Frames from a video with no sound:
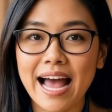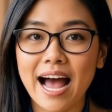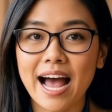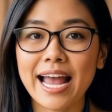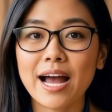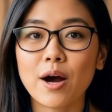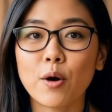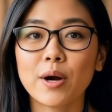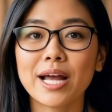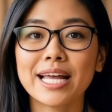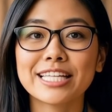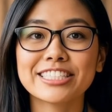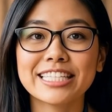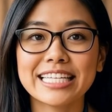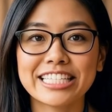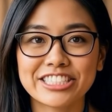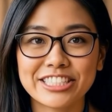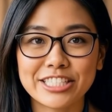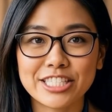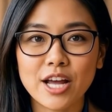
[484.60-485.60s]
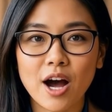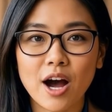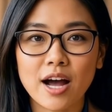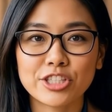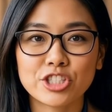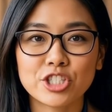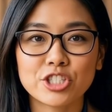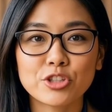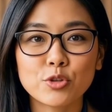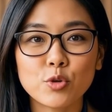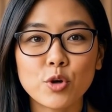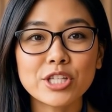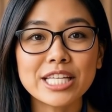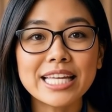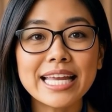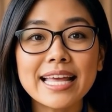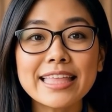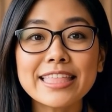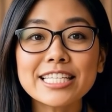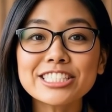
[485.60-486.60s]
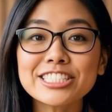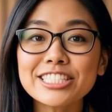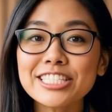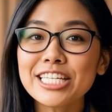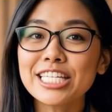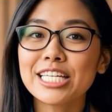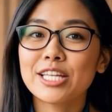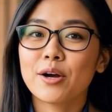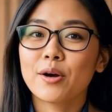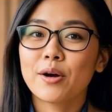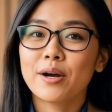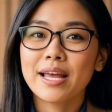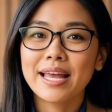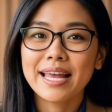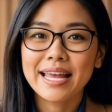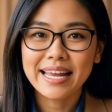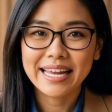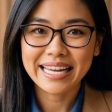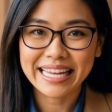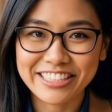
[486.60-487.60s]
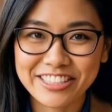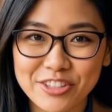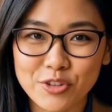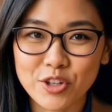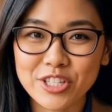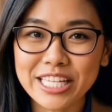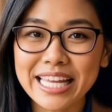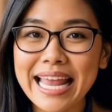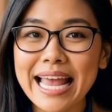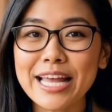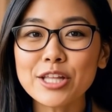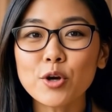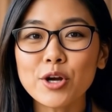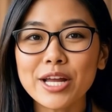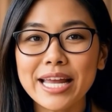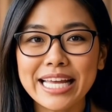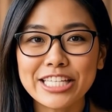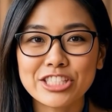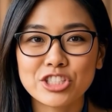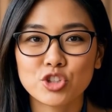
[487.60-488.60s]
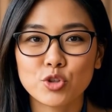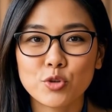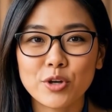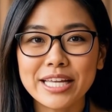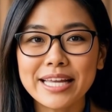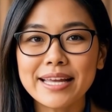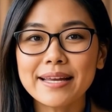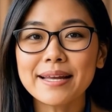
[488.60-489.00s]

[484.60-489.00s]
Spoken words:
IRS is not just looking at this deal, it's looking at your history: